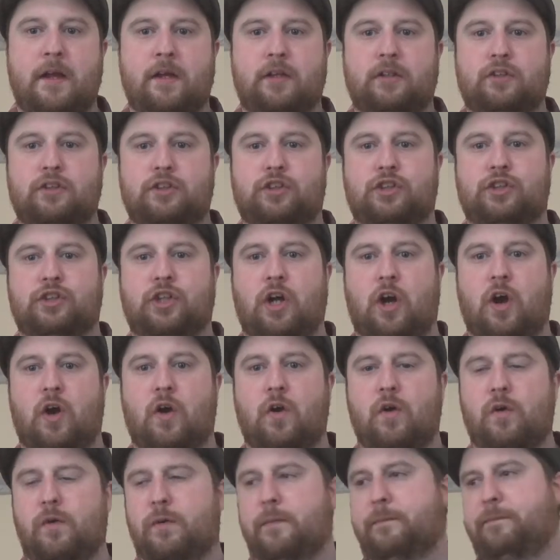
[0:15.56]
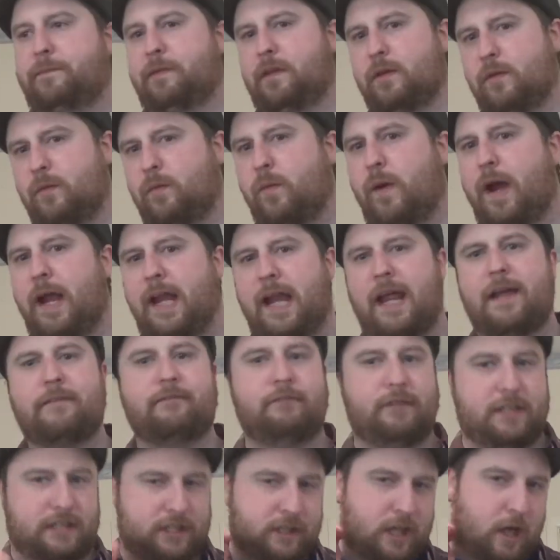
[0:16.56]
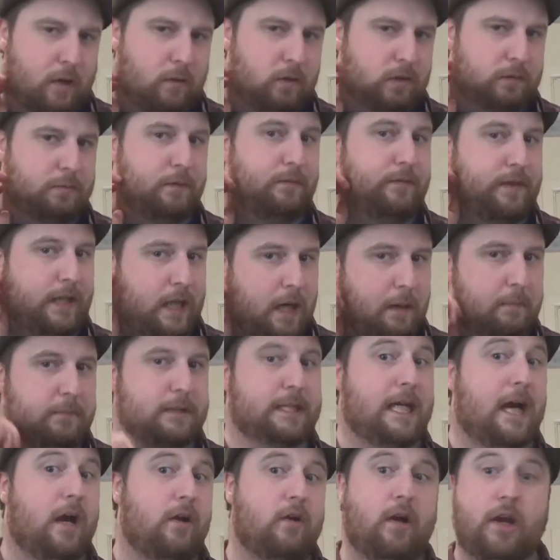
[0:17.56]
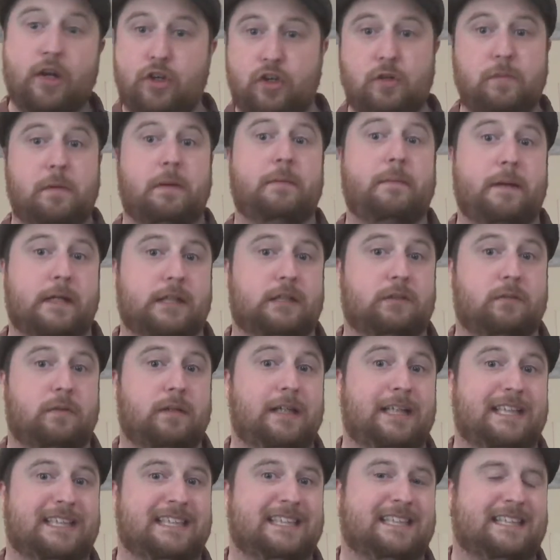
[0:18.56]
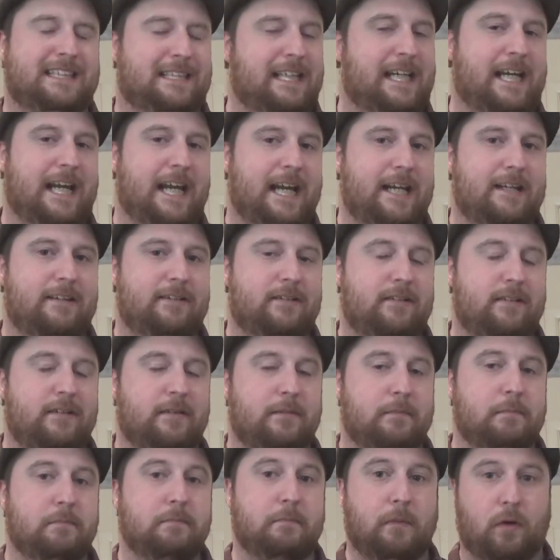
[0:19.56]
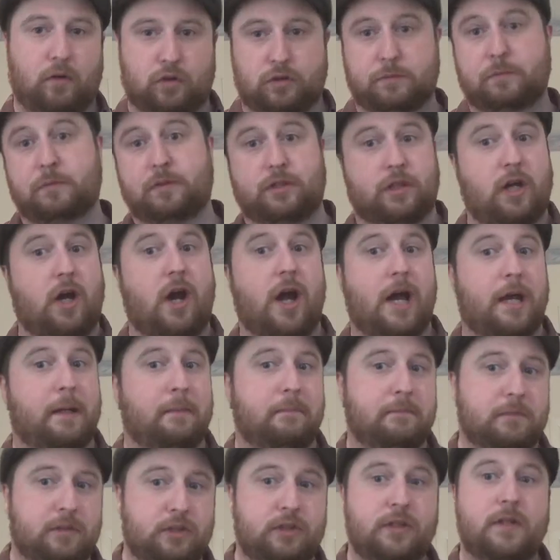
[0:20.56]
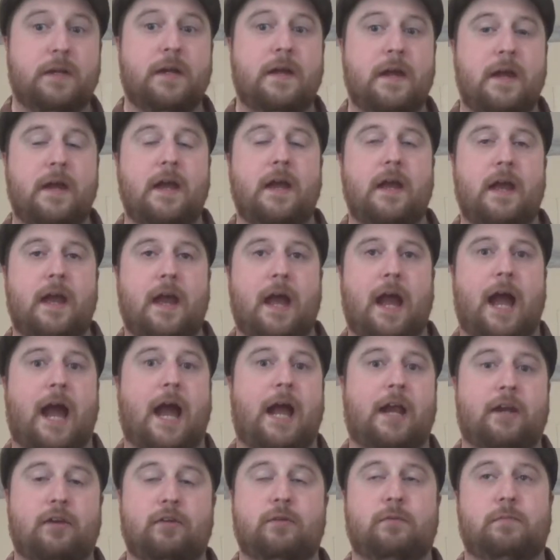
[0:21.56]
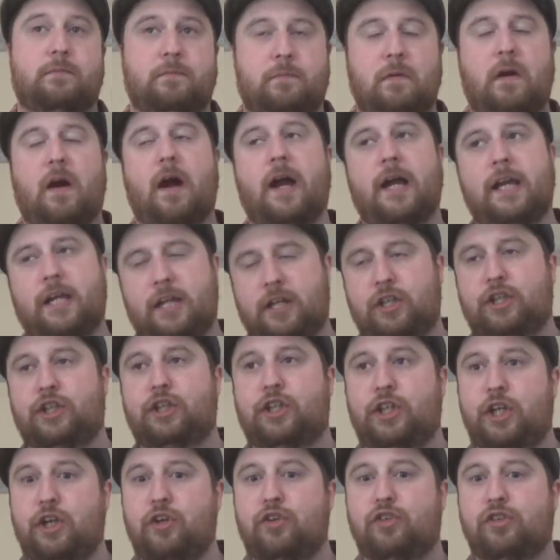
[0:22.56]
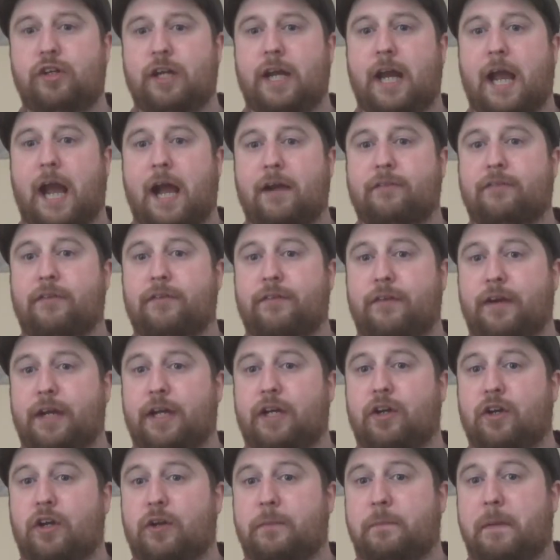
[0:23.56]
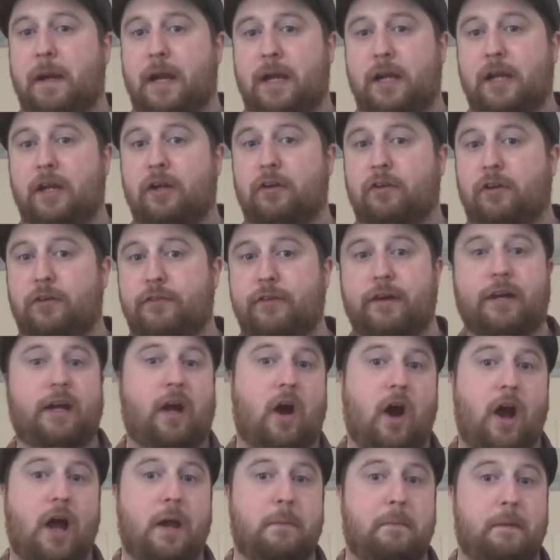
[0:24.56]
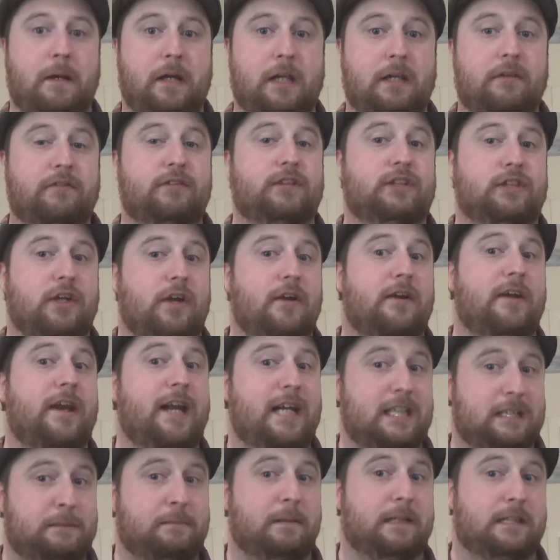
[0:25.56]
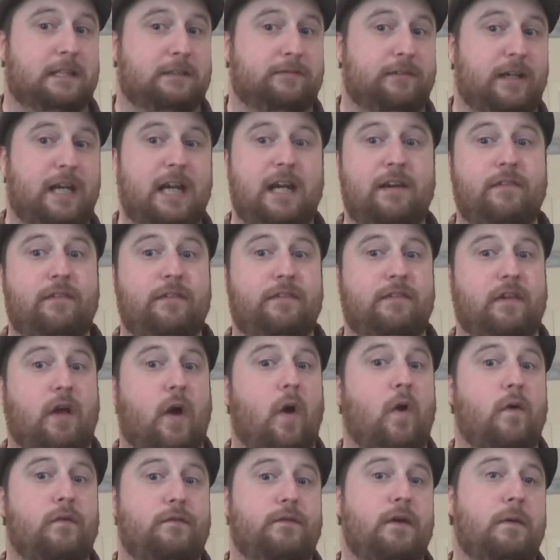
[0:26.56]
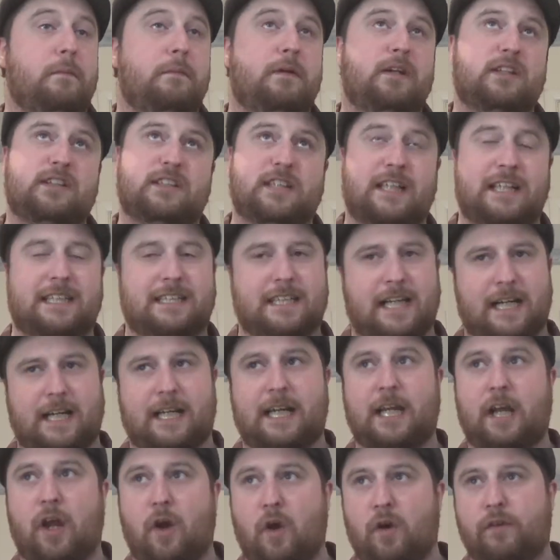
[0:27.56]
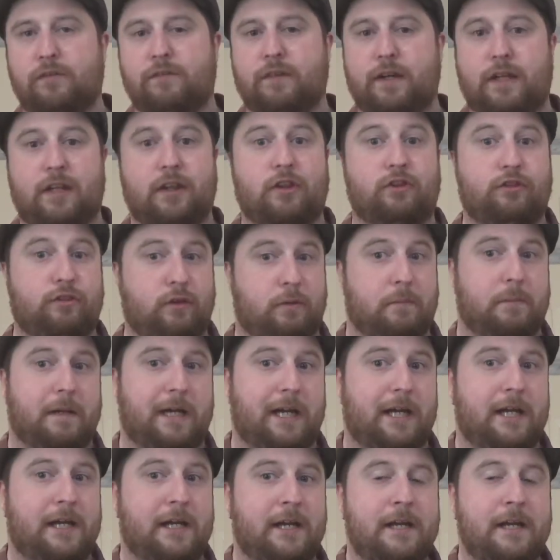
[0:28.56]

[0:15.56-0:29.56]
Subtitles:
So, when every Star Wars movie comes out, I do my best to at least see it multiple times. And I usually have a very good opinion or a very high opinion of certain aspects of it, even if the whole film doesn't exactly overly thrill me.